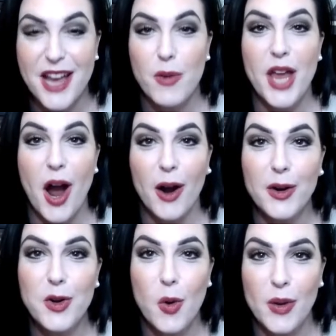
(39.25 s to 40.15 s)
We are
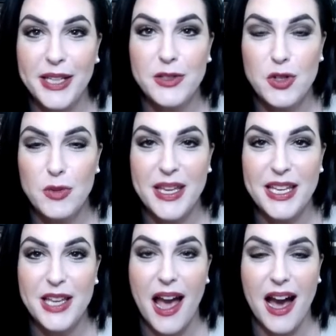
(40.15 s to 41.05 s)
going to
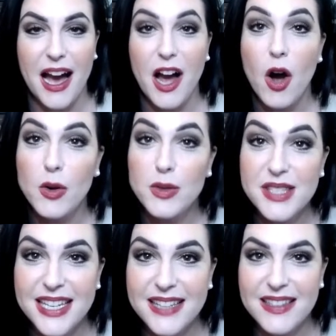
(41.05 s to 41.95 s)
be hosting